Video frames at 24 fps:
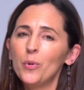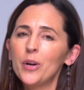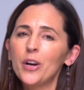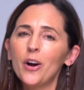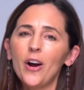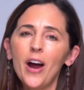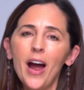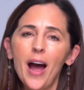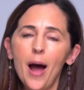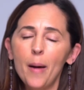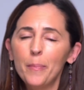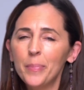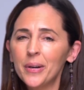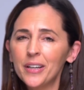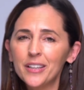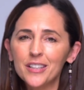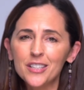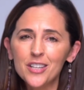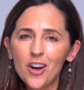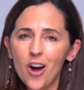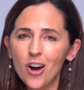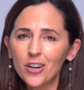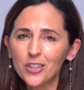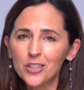We are happy to
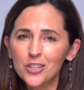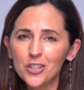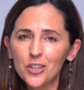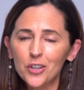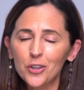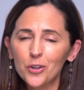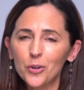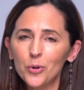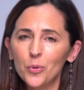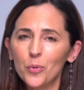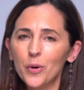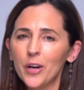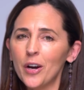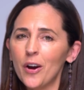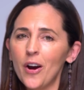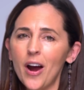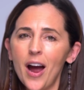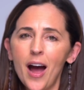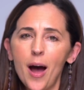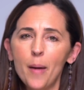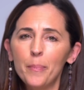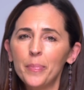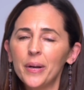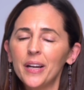talk to you. We are
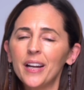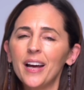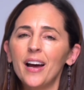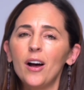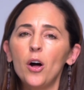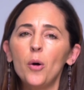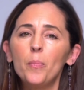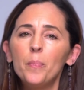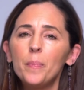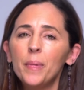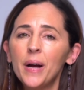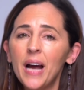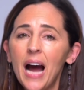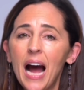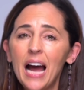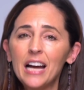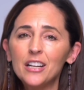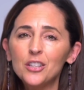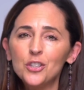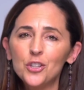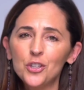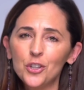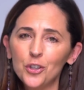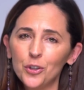happy to help
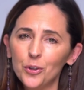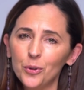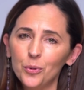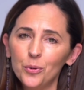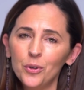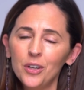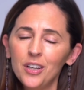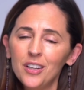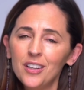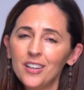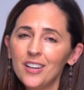guide you